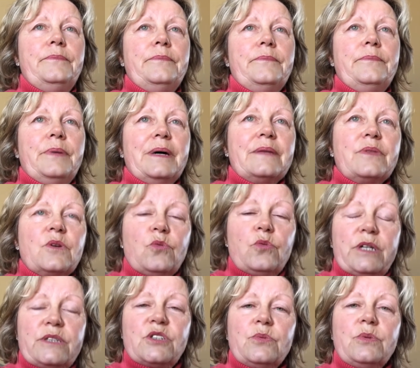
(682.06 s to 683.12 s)
but the
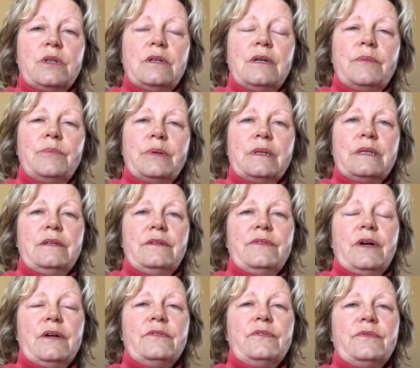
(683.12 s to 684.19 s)
ritual, I believe,
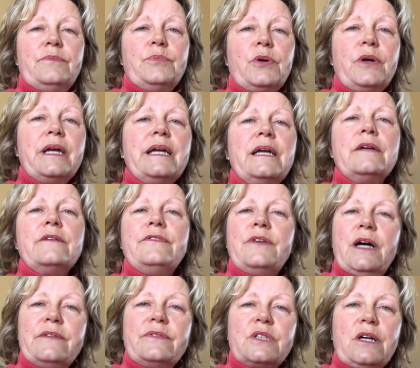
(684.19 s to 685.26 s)
of praying
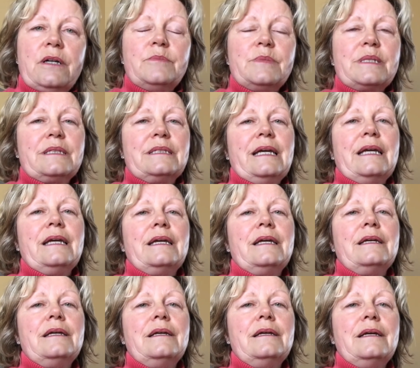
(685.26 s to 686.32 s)
5 times a
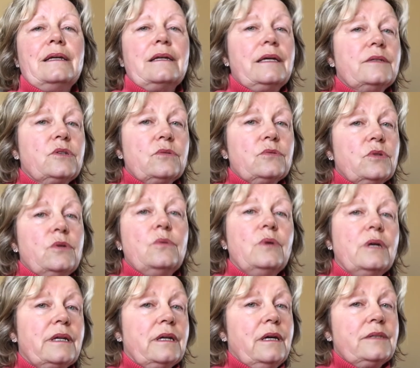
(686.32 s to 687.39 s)
day, and I don't
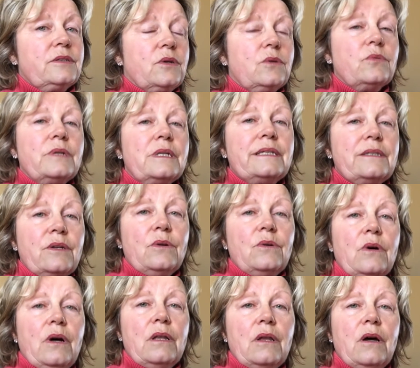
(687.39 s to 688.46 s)
really know
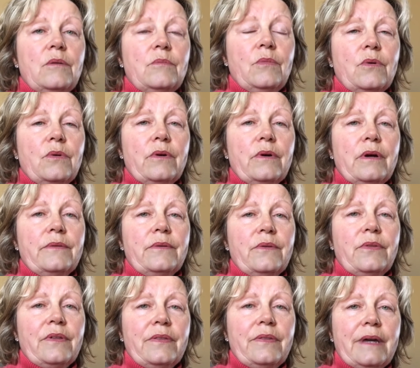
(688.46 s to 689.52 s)
a lot more other
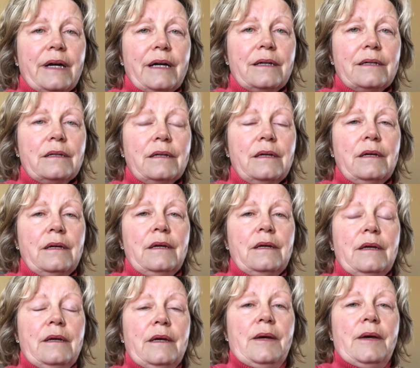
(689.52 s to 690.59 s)
than that.
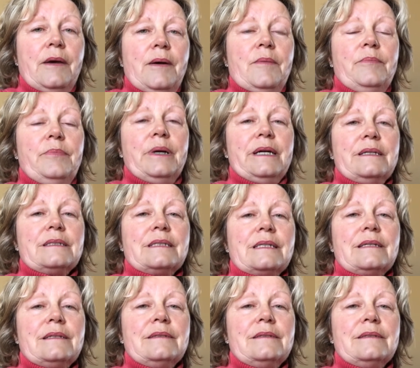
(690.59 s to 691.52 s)
But